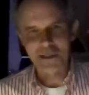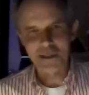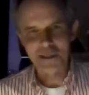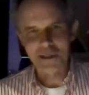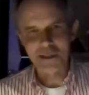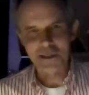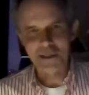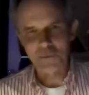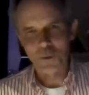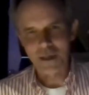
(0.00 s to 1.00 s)
I mean, just
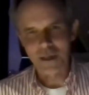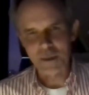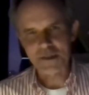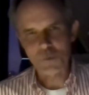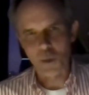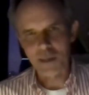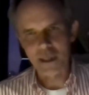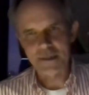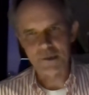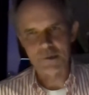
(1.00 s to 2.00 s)
one way to
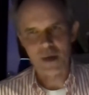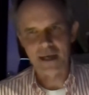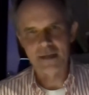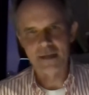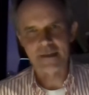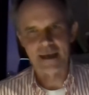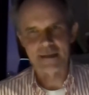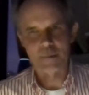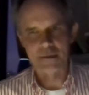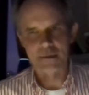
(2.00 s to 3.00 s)
try and answer that about
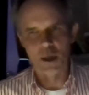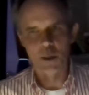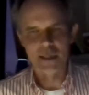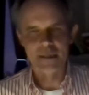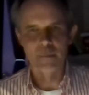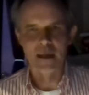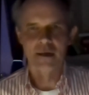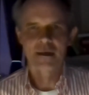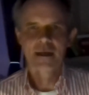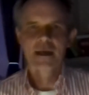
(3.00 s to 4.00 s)
lowering the bar.
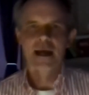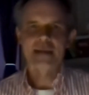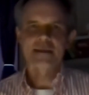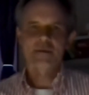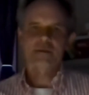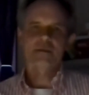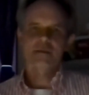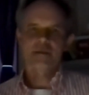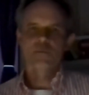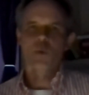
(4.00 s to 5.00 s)
I think
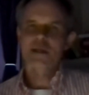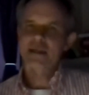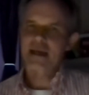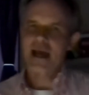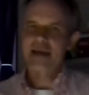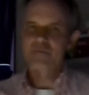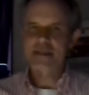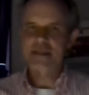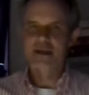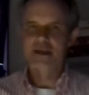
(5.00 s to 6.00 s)
one thing I kind of
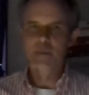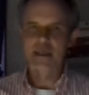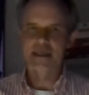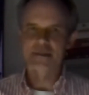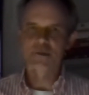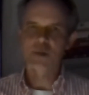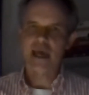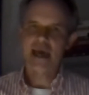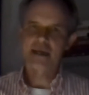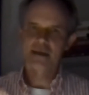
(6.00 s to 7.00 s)
mentioned a little bit is you
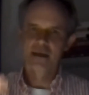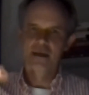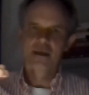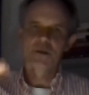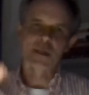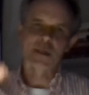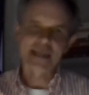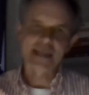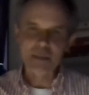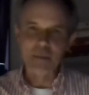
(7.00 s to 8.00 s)
can you can
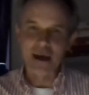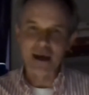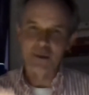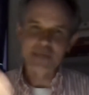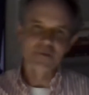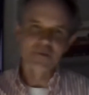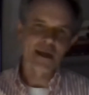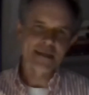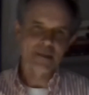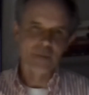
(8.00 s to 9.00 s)
keep the bar or even
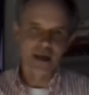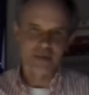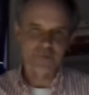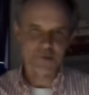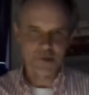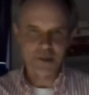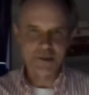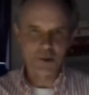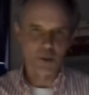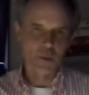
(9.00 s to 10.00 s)
raise the bar for certain
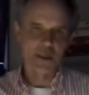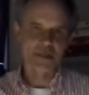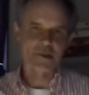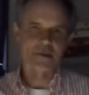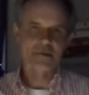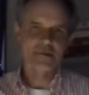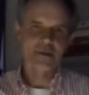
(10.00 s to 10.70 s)
corporations,